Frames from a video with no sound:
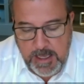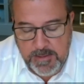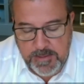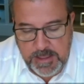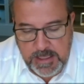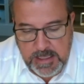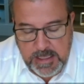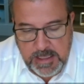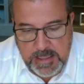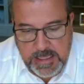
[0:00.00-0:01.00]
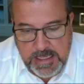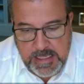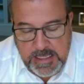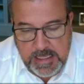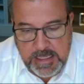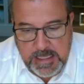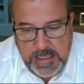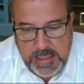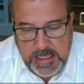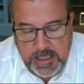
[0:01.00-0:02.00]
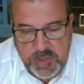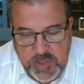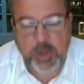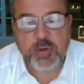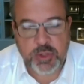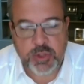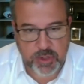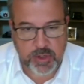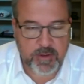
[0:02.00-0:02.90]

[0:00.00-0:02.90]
the exposure